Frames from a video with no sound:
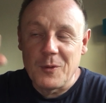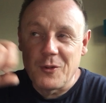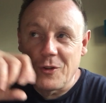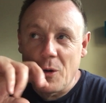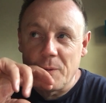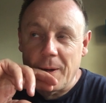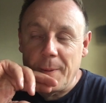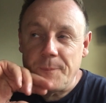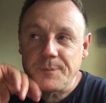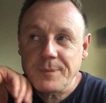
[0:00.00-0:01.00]
on the shoulder.
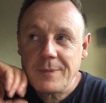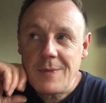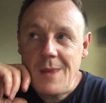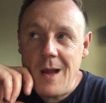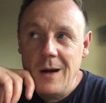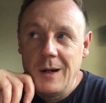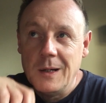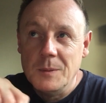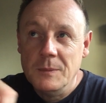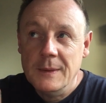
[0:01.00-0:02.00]

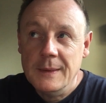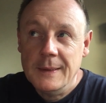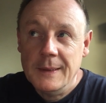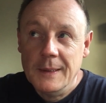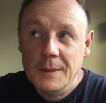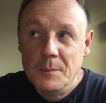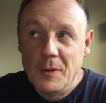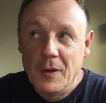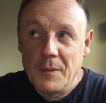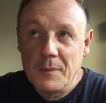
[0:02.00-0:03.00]

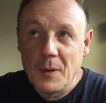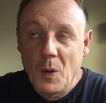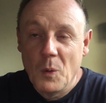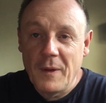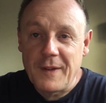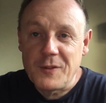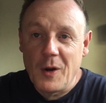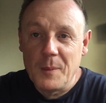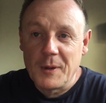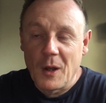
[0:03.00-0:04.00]
But all that
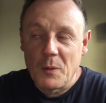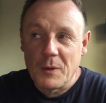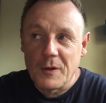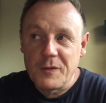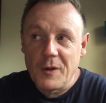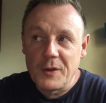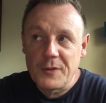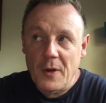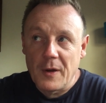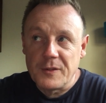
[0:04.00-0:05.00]
time ago when I first
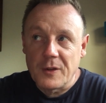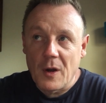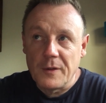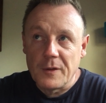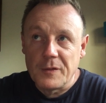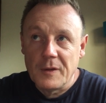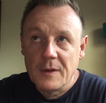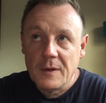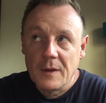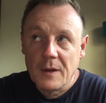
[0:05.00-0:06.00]
started to kind of
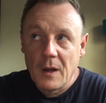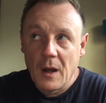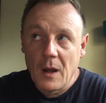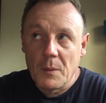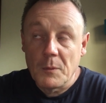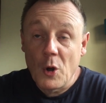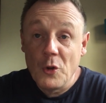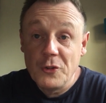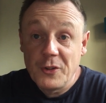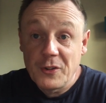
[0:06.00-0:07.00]

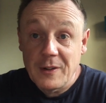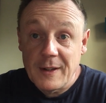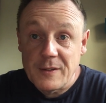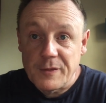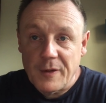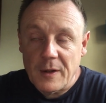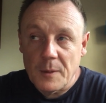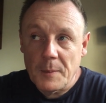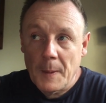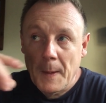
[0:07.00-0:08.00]
consciously
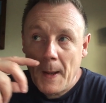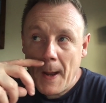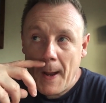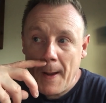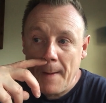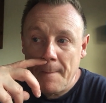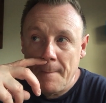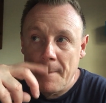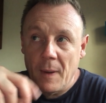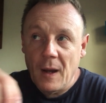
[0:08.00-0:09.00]
develop,
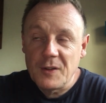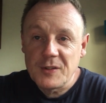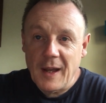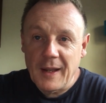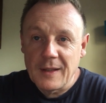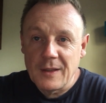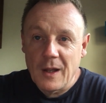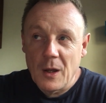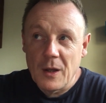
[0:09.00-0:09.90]
I sat in